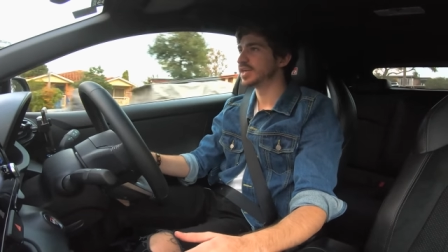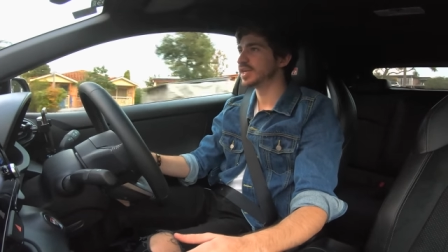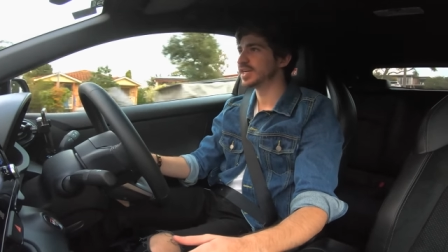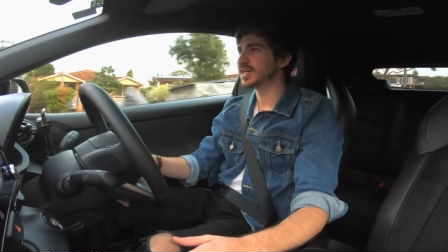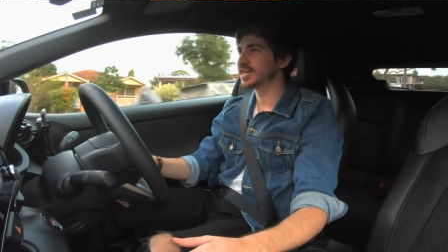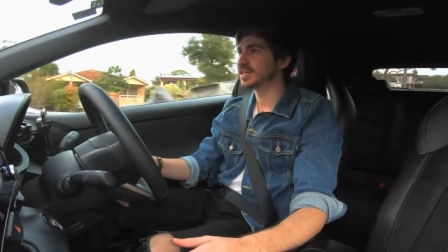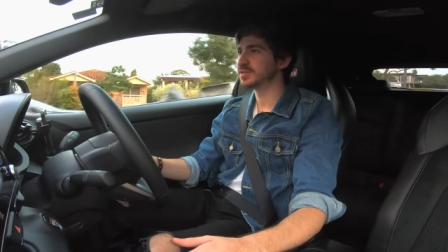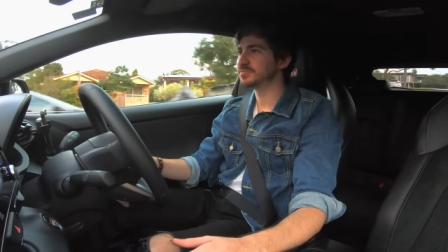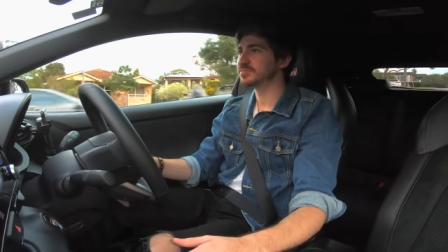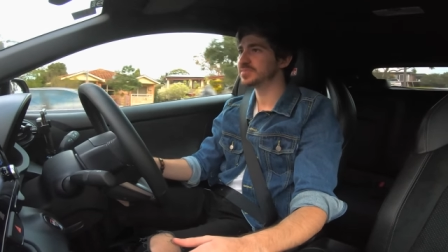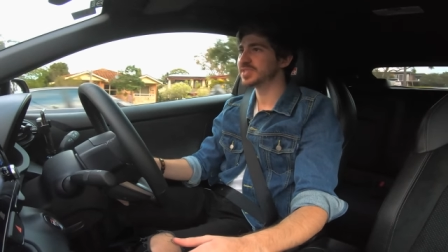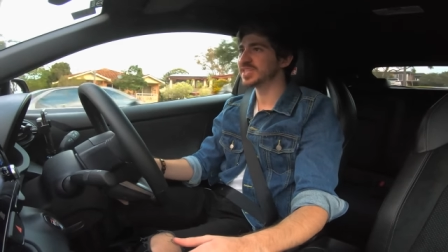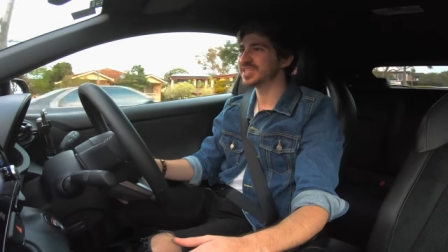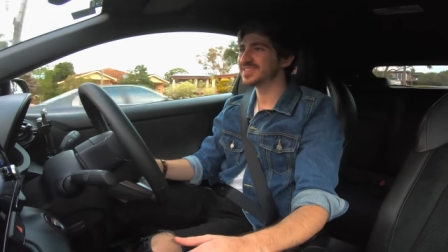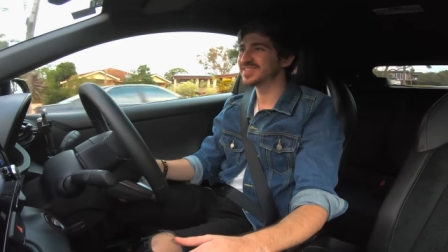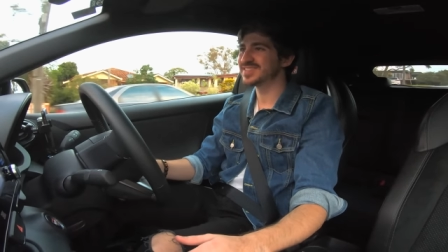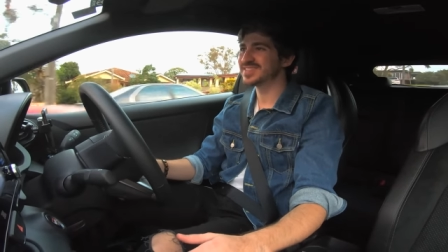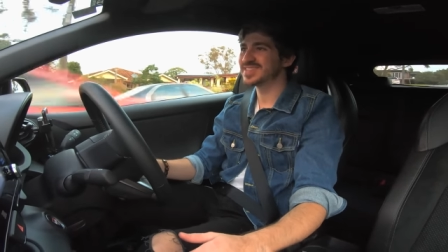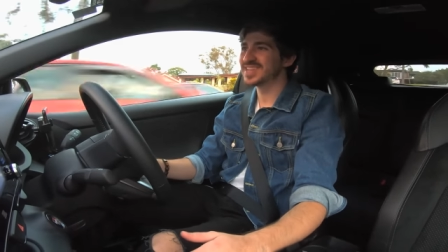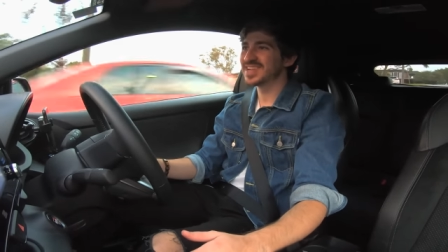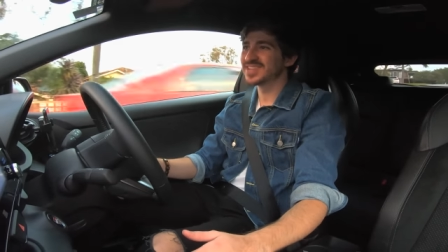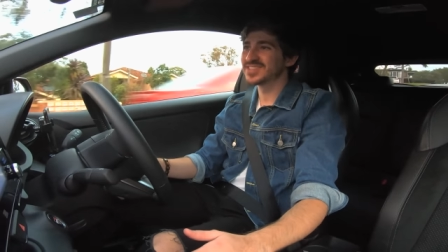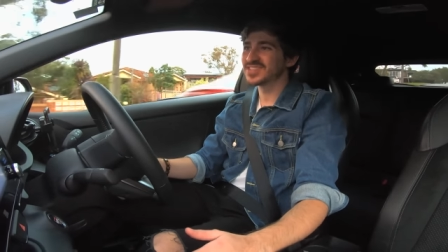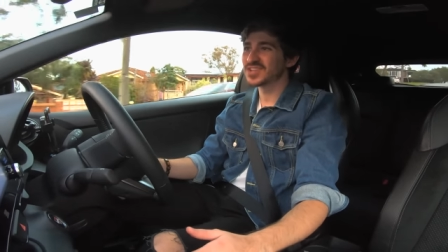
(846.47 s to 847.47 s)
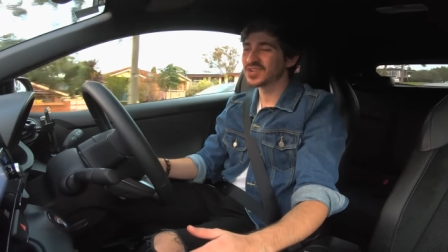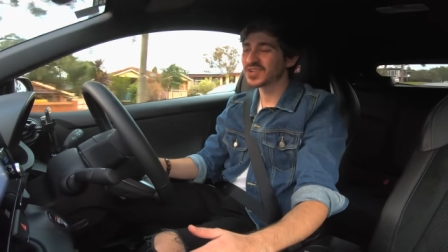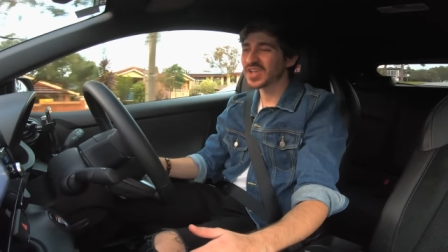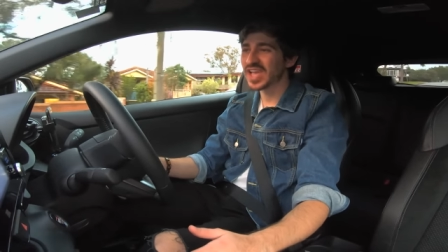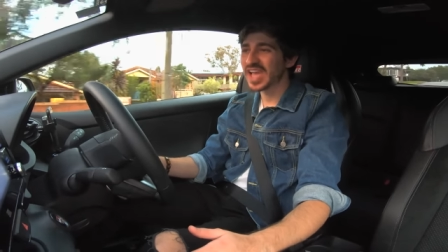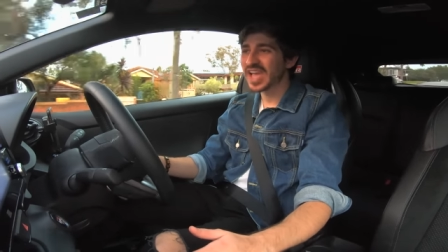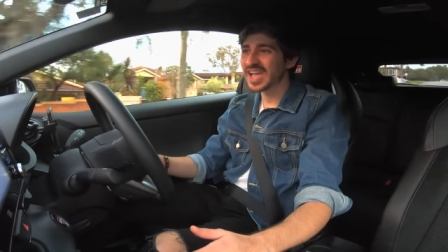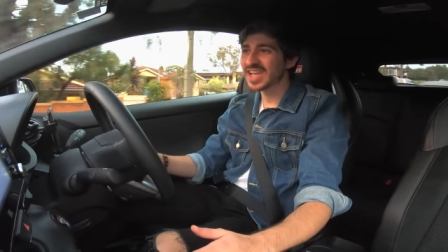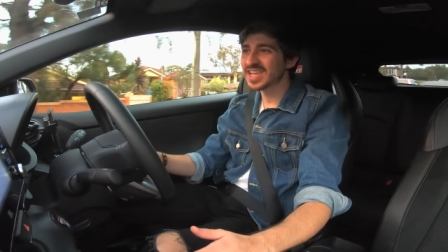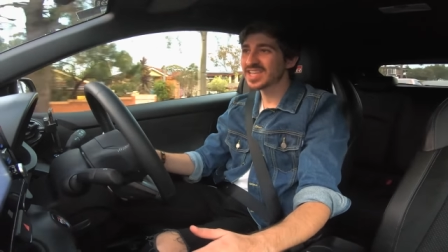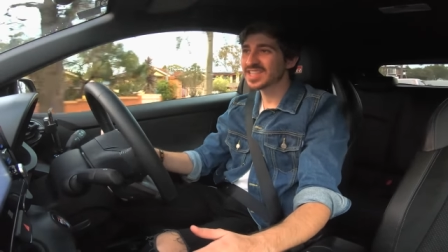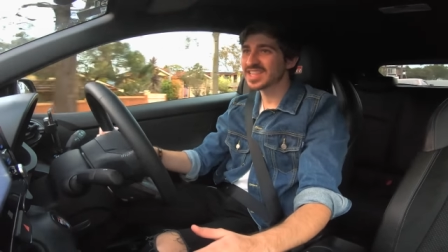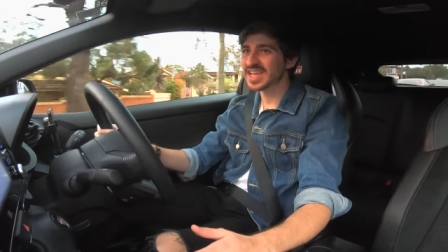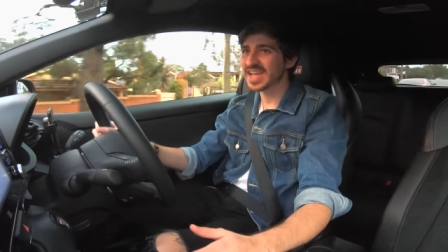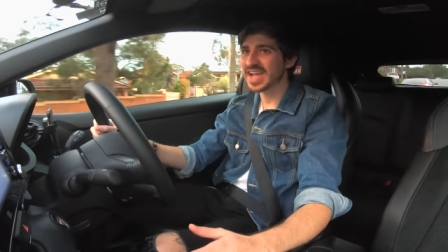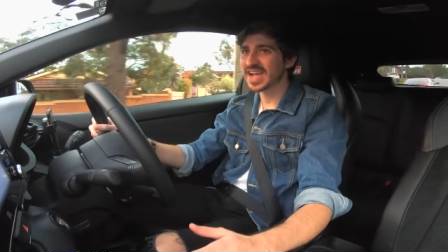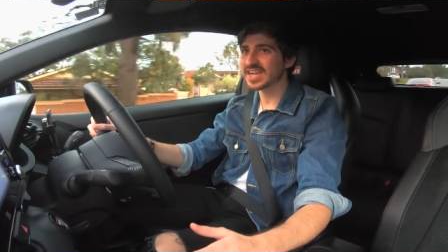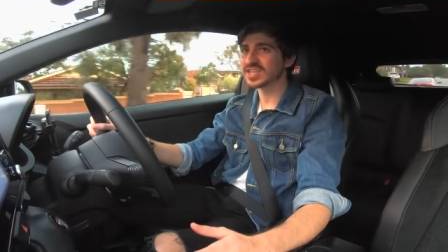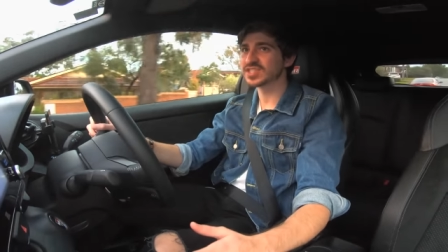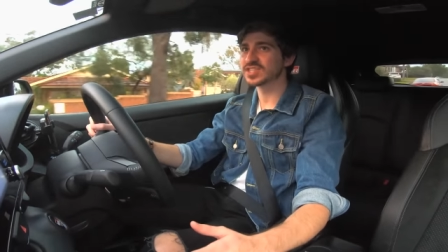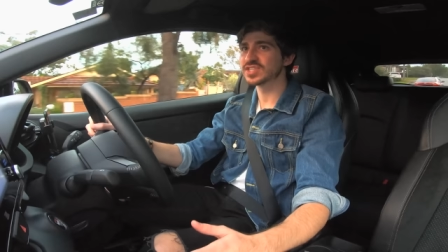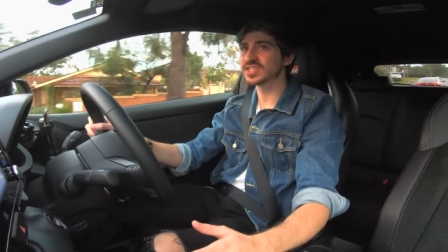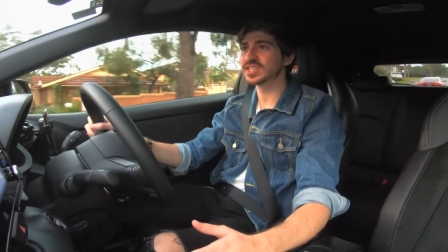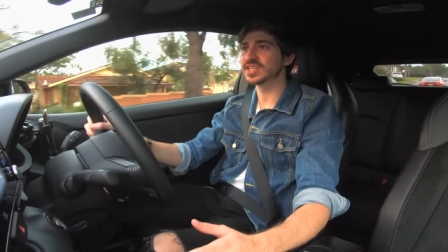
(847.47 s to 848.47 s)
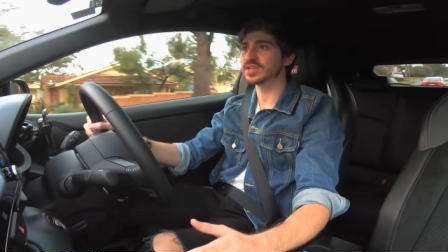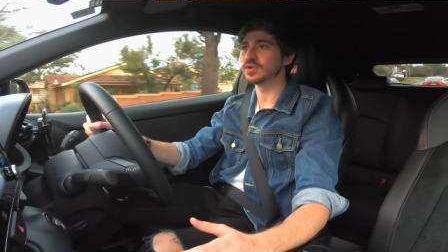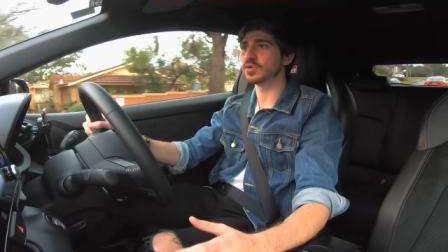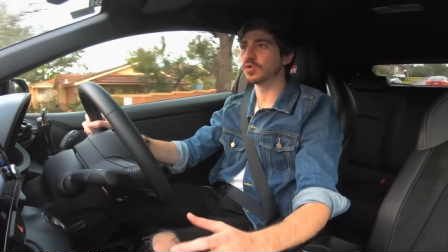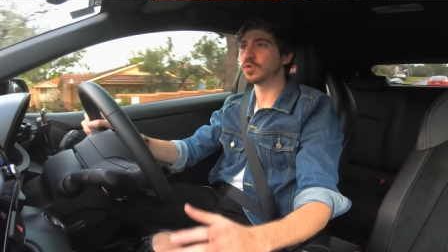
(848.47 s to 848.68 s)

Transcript: Um, it sounds okay. They actually